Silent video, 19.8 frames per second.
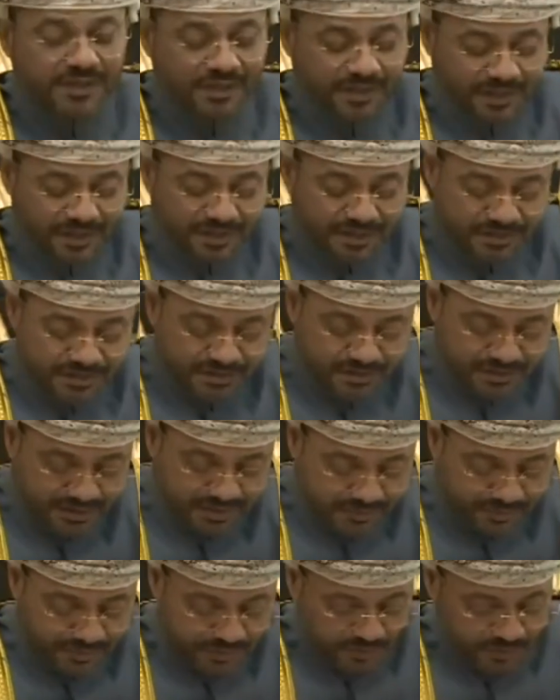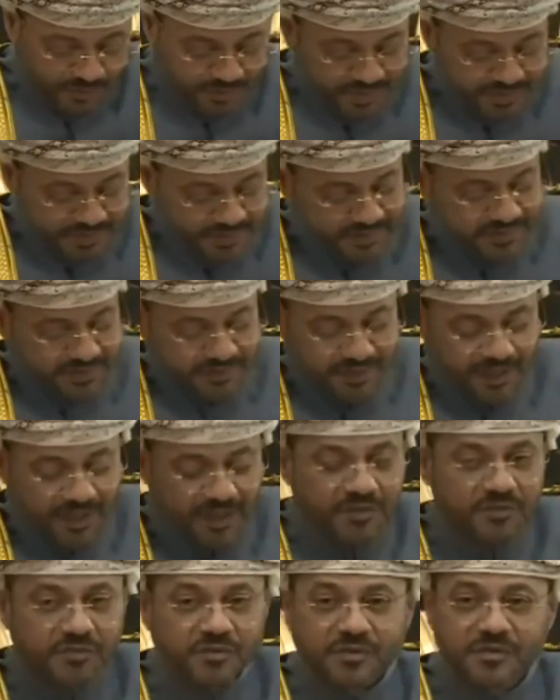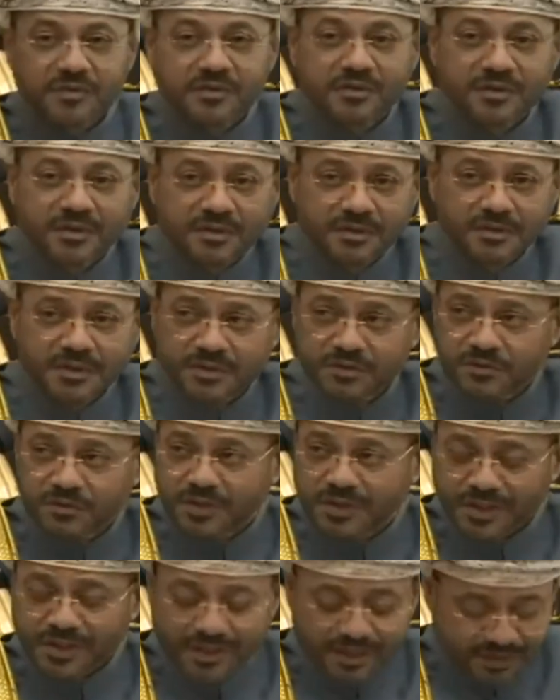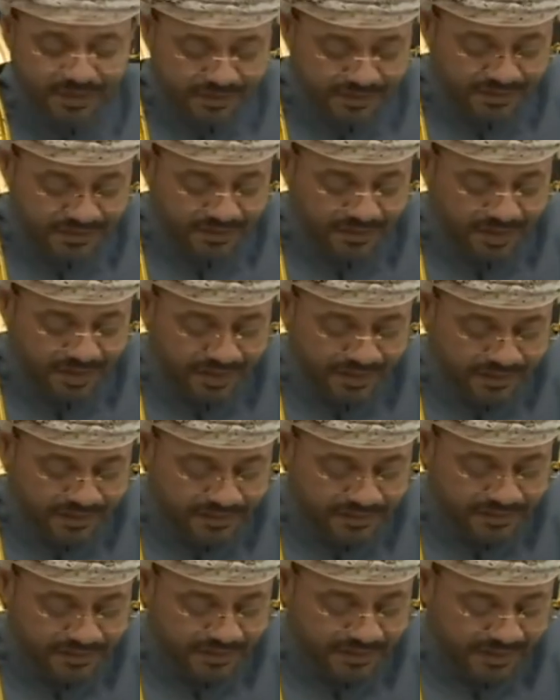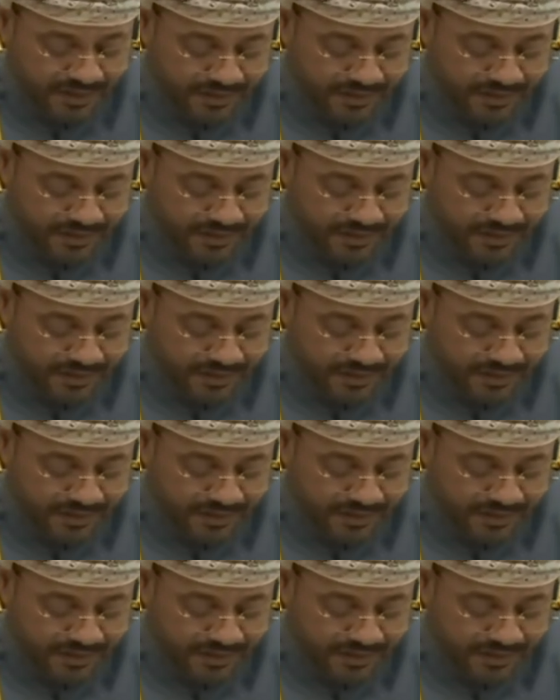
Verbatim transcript: Lavrov, Foreign Minister of the Russian Federation, your ministers,